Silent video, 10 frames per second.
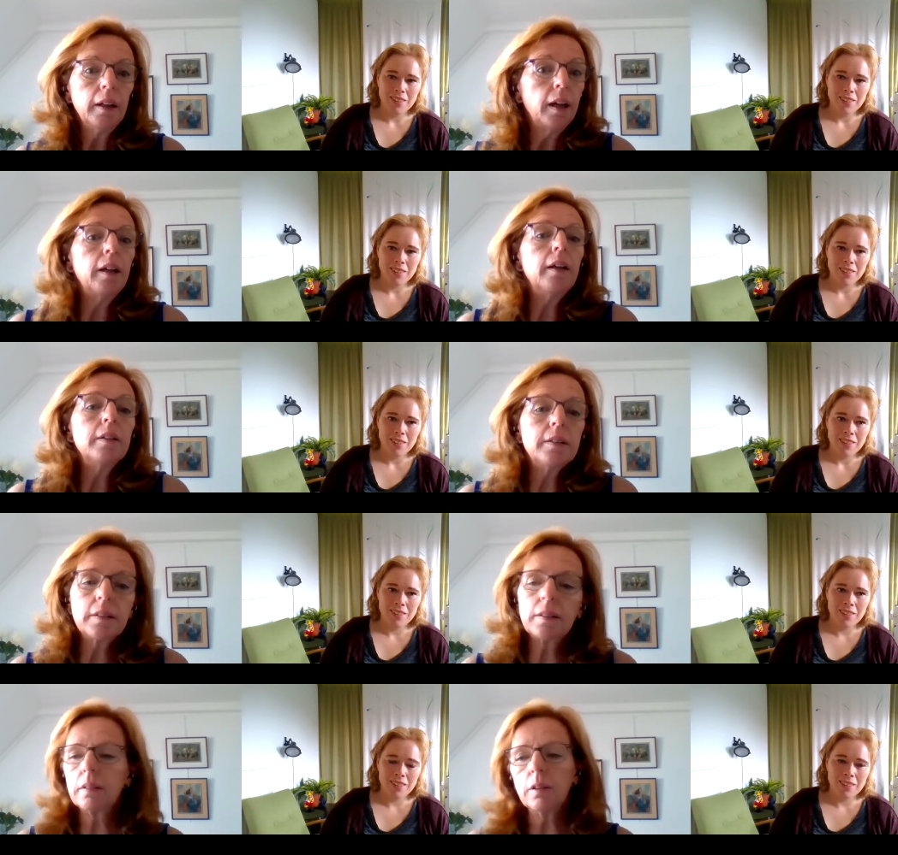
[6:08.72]
Speaker 1: in his
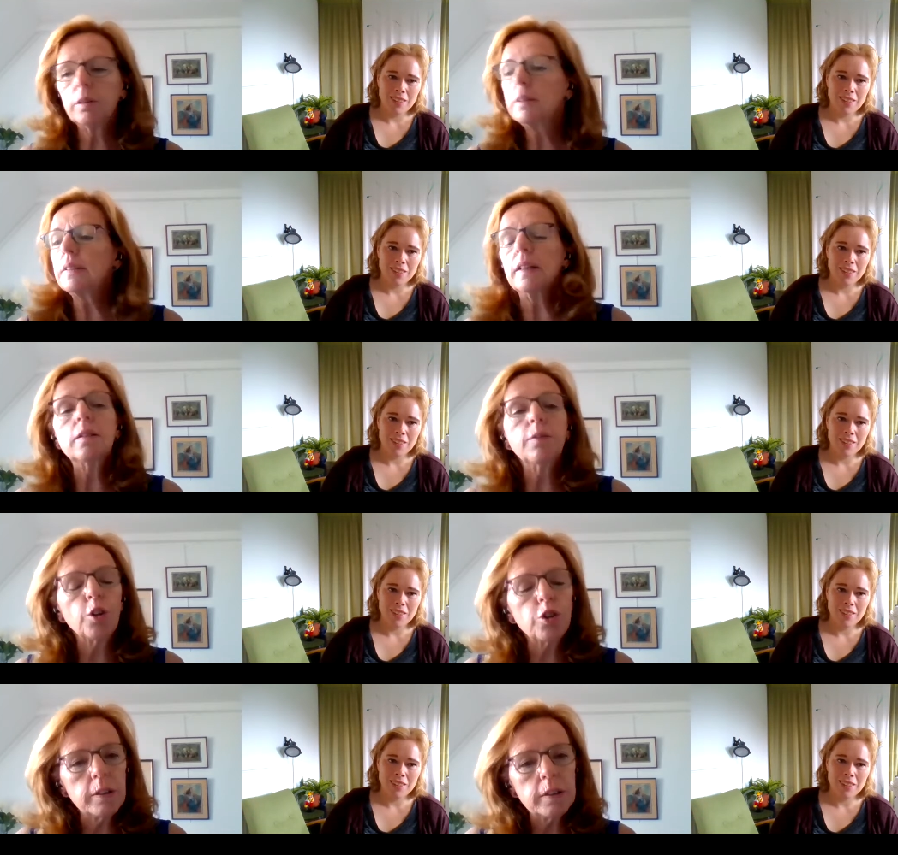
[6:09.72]
sense of
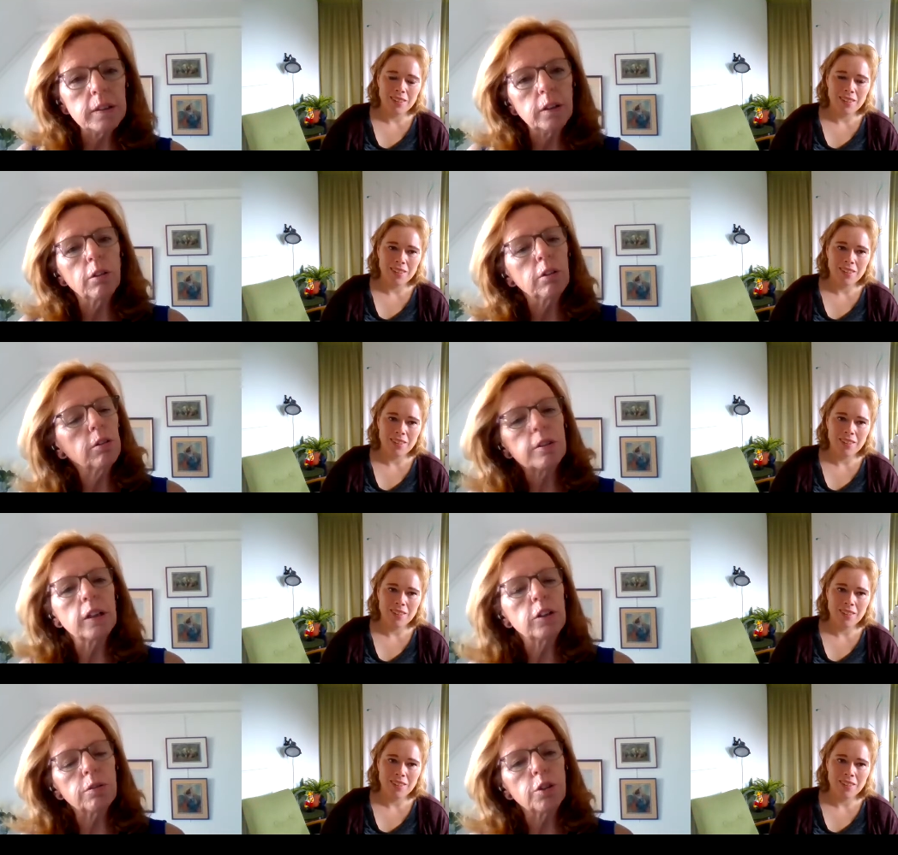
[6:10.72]
urgency or her
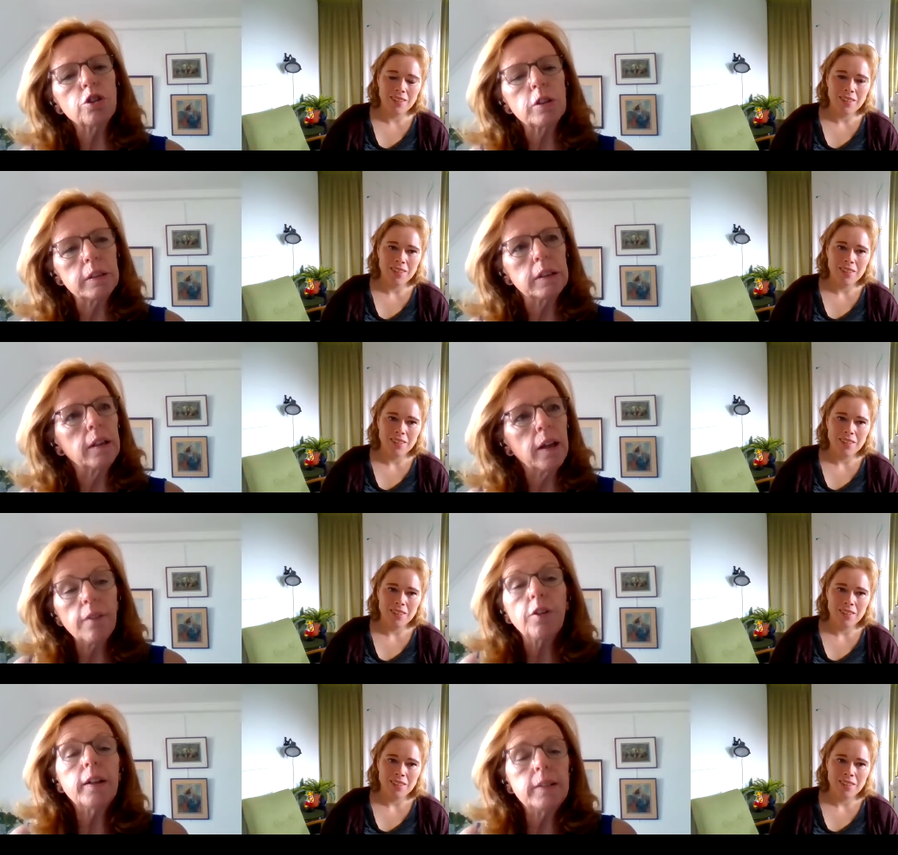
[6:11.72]
sense of urgency, they have
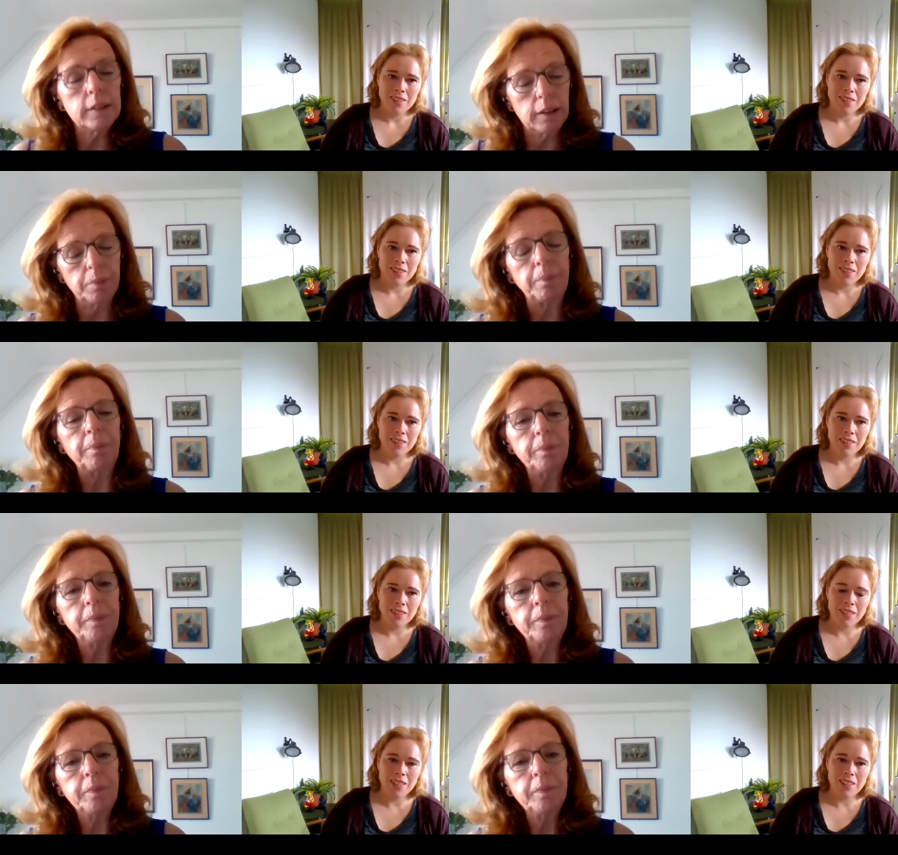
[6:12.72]
not seen.
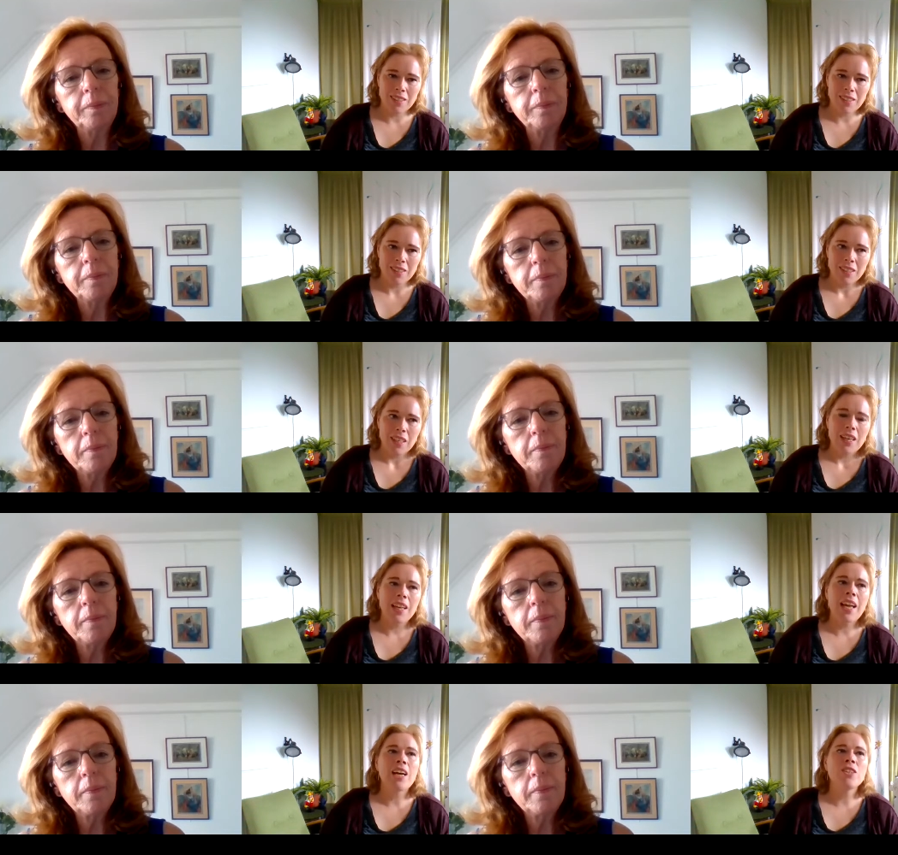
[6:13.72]
Yeah.
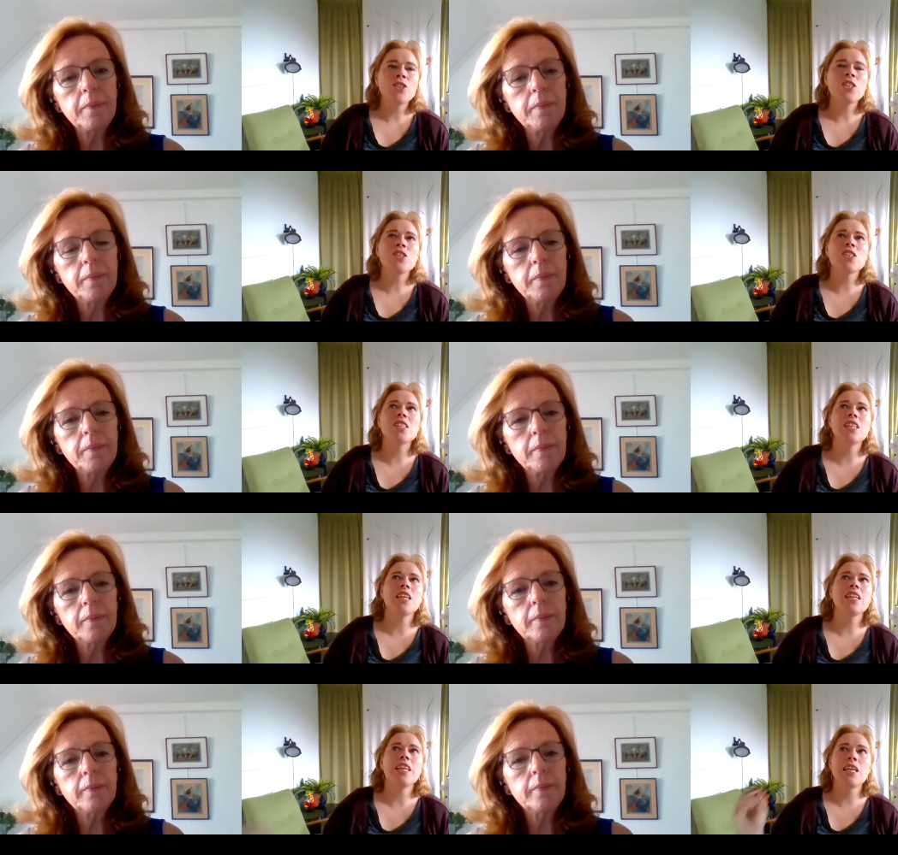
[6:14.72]
Speaker 2: And how do you
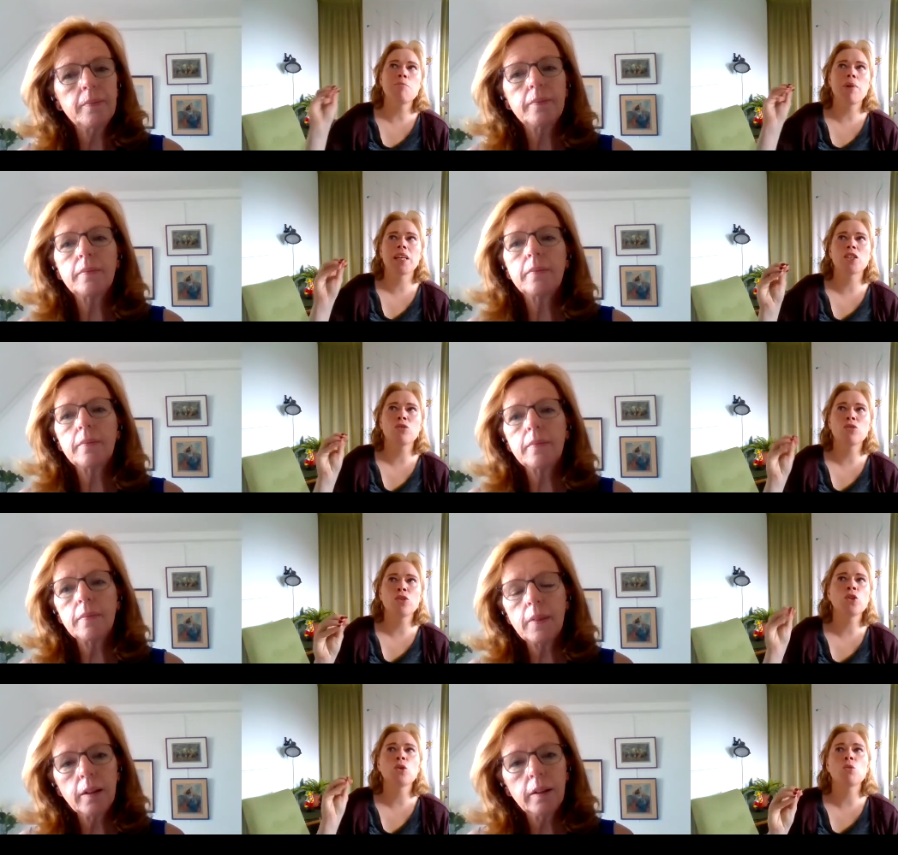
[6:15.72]
see the impact of
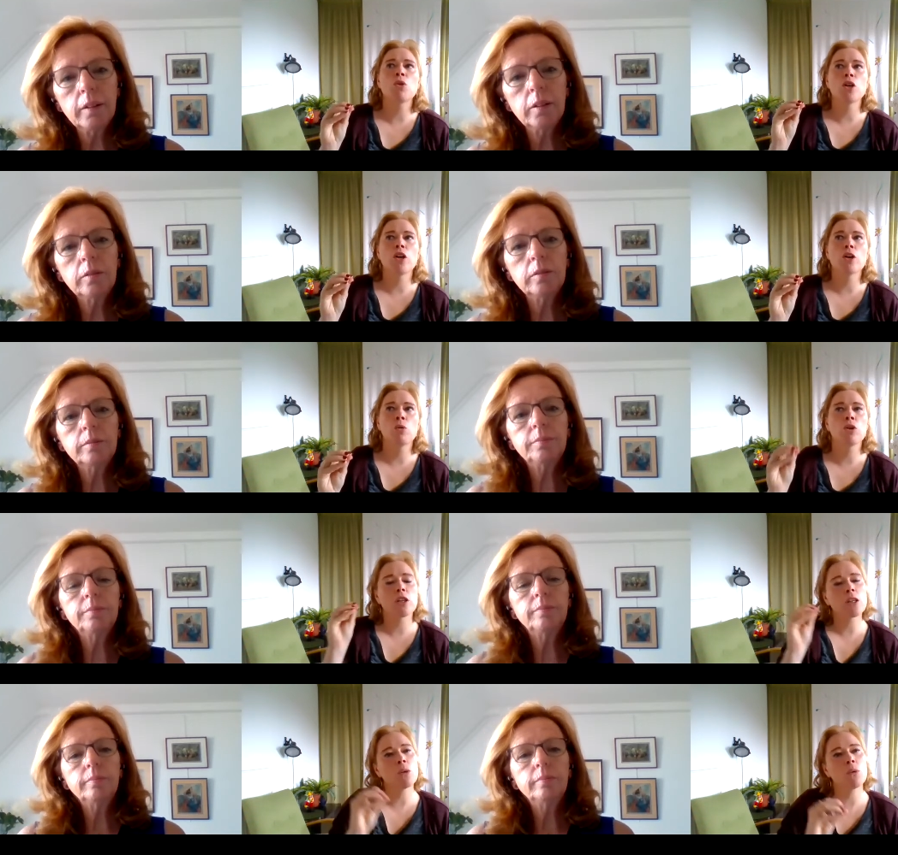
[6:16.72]
your work,
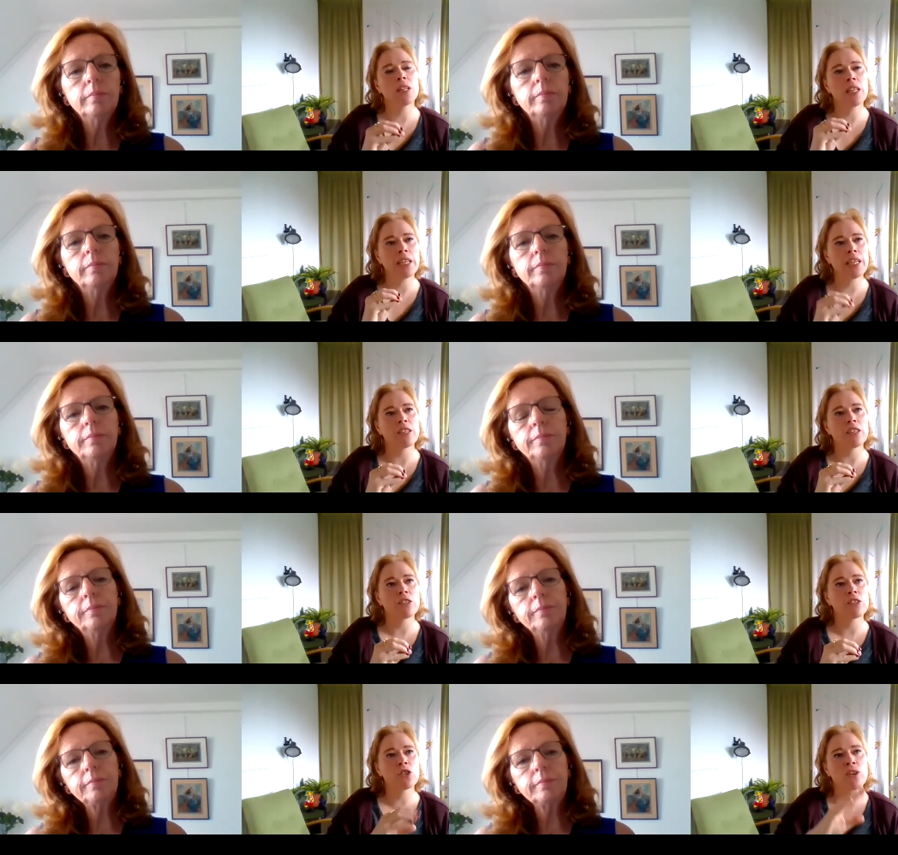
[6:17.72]
working with
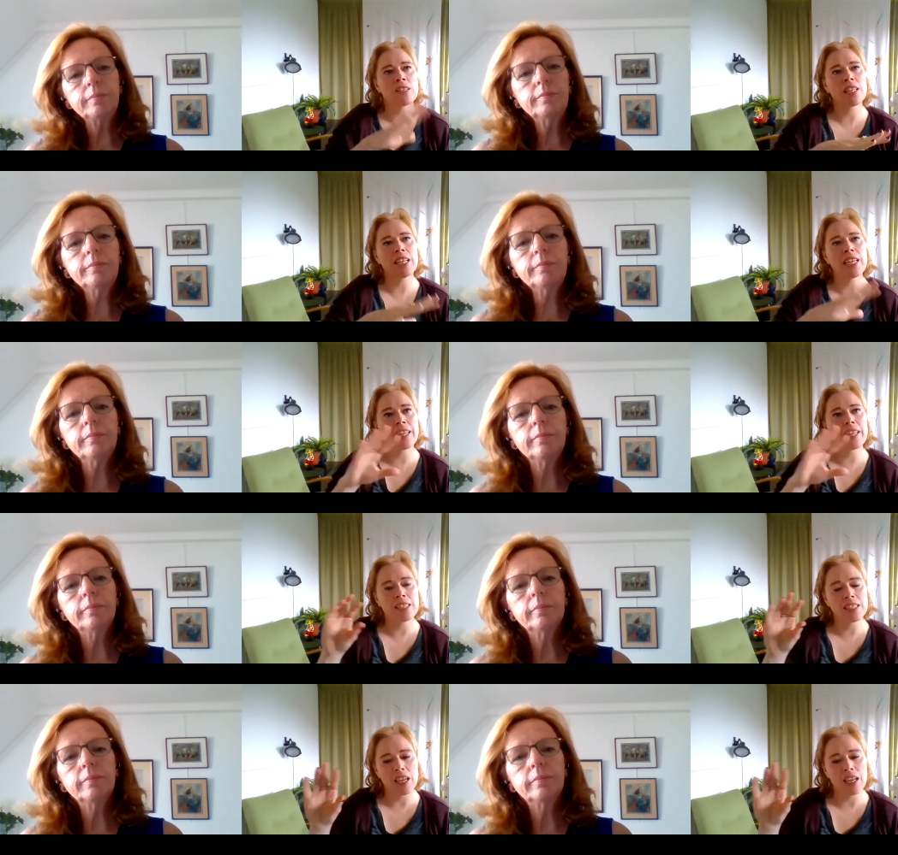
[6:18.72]
leaders, translate this